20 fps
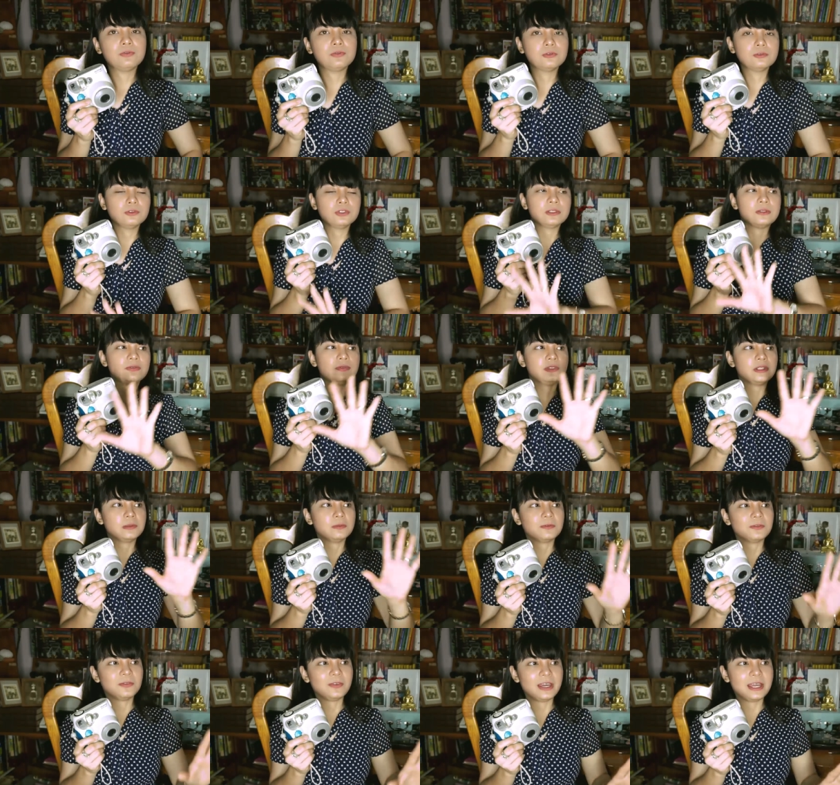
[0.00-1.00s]

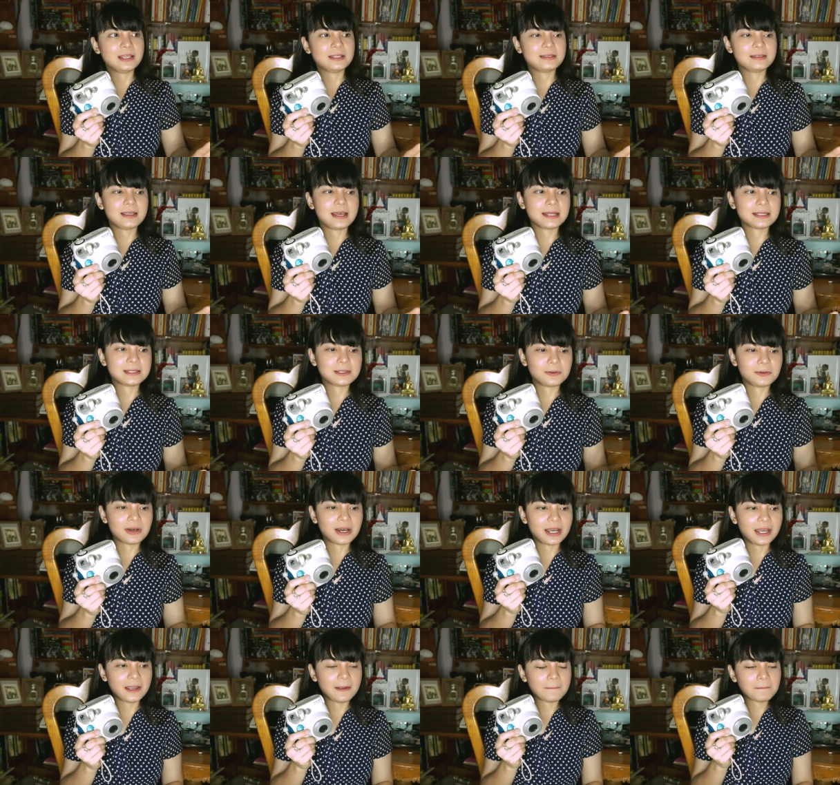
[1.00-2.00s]
Fujifilm phase, that's
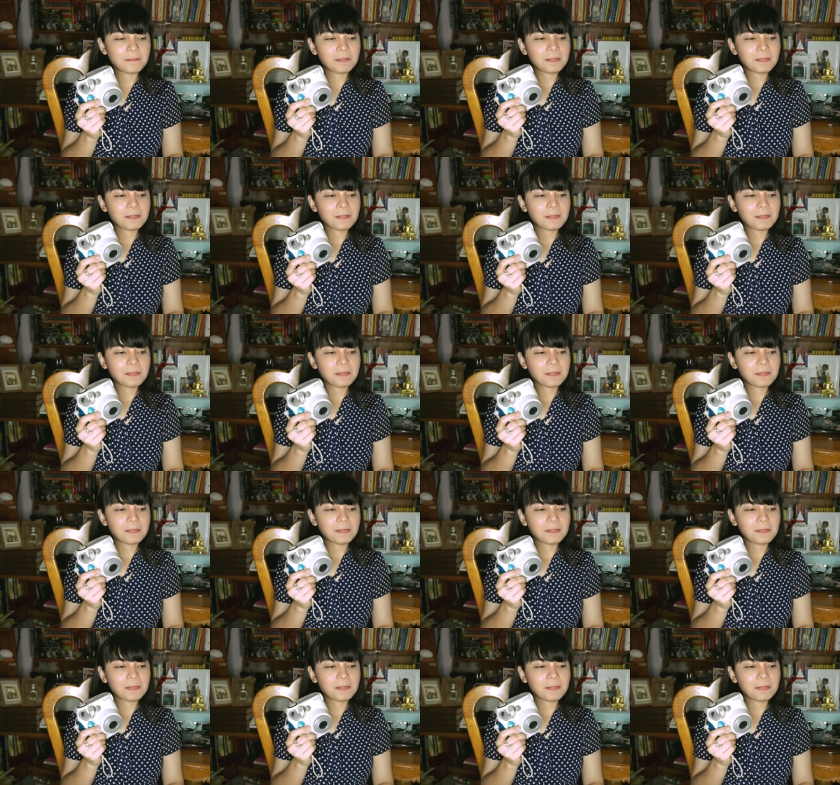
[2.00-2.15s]
why.